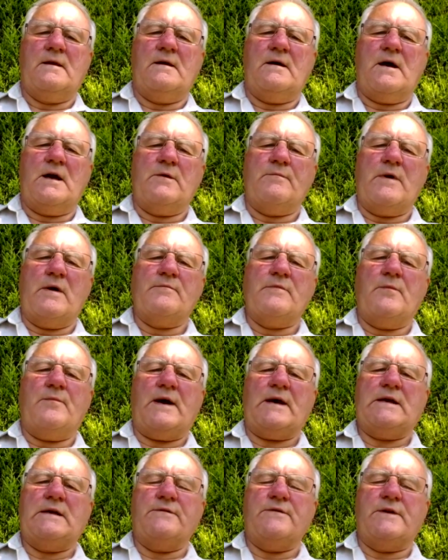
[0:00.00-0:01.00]
I remember
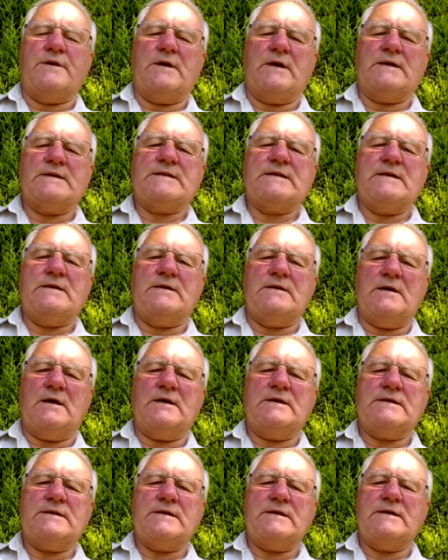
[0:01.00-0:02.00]
back in the
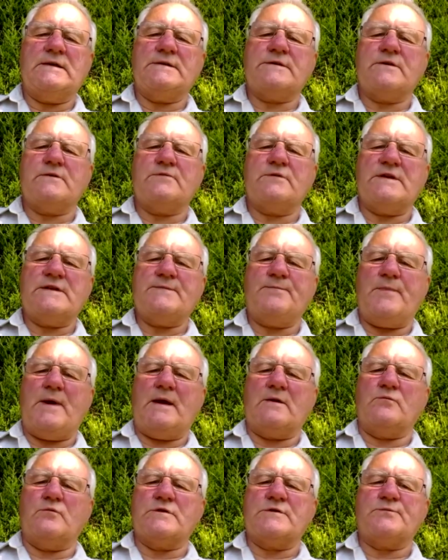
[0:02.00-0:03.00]
1990s, a
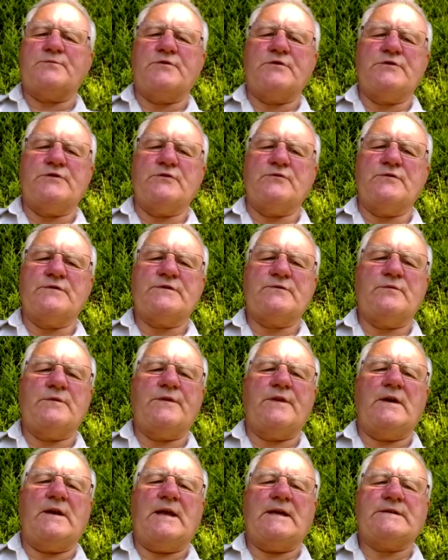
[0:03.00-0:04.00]
wristband was produced
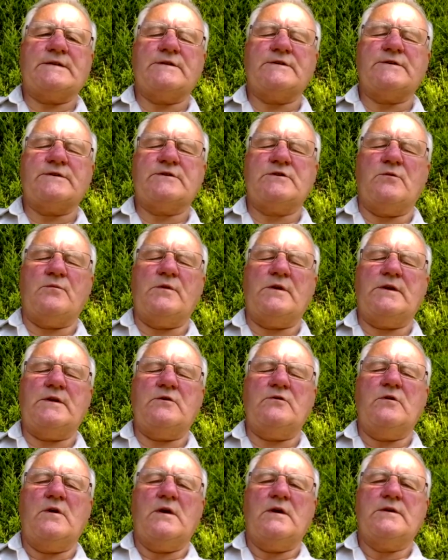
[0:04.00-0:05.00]
with the letters
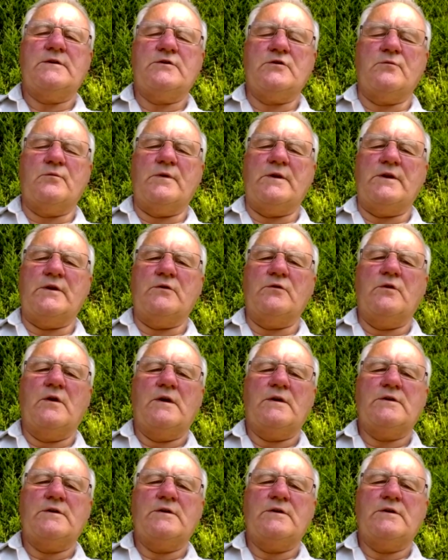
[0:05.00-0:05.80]
WWJD.